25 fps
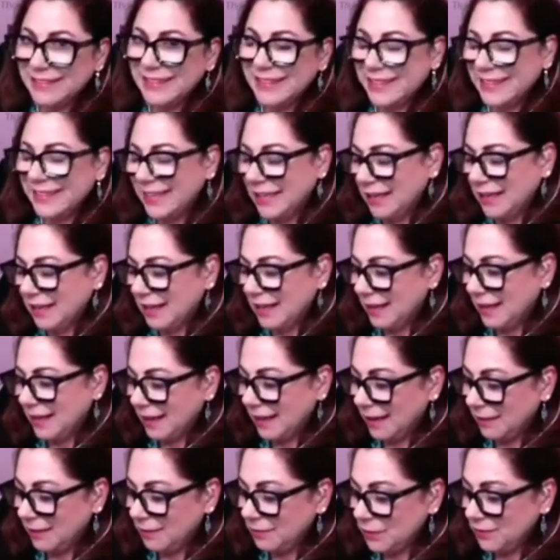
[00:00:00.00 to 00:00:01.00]

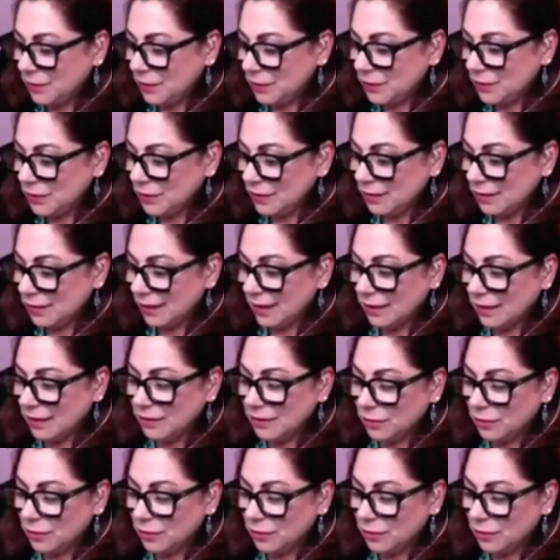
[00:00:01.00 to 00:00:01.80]
I've chosen not to.